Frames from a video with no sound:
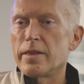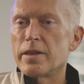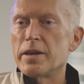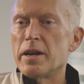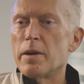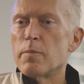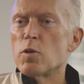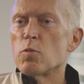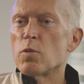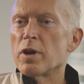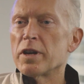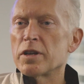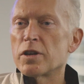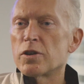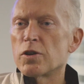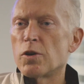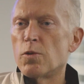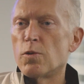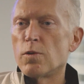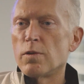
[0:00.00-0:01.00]
The number one
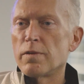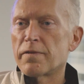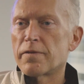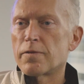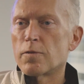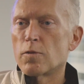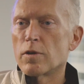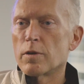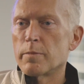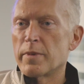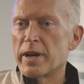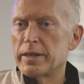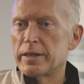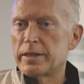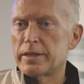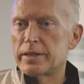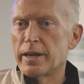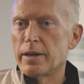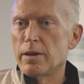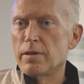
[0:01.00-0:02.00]
goal for
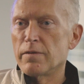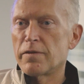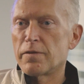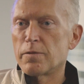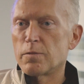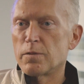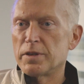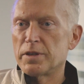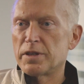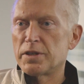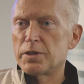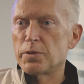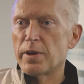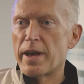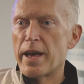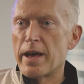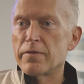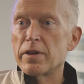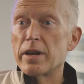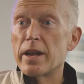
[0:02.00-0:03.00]
myself was to
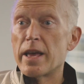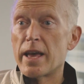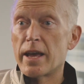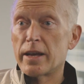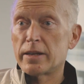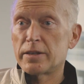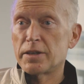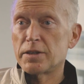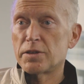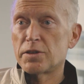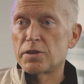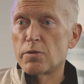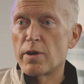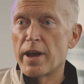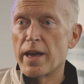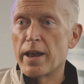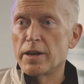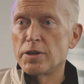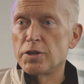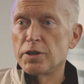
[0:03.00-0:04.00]
have an exit
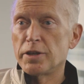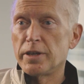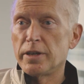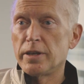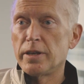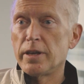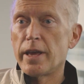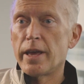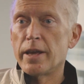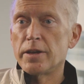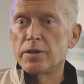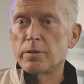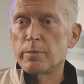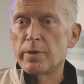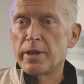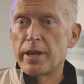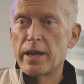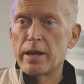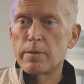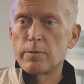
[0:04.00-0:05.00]
strategy and to
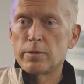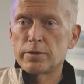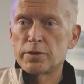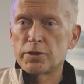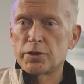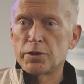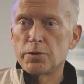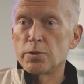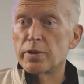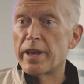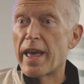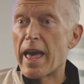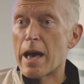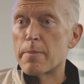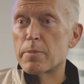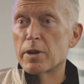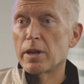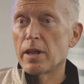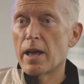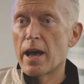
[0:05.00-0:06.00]
be able to
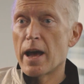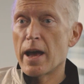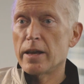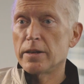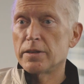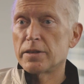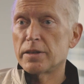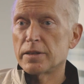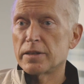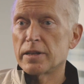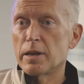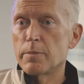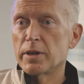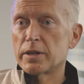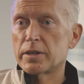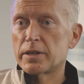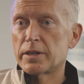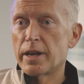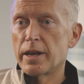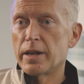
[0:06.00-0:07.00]
capitalize to some
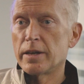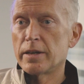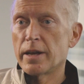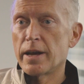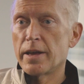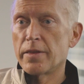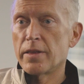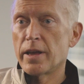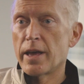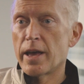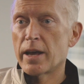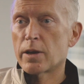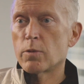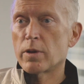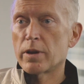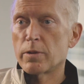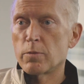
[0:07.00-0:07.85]
extent on the equity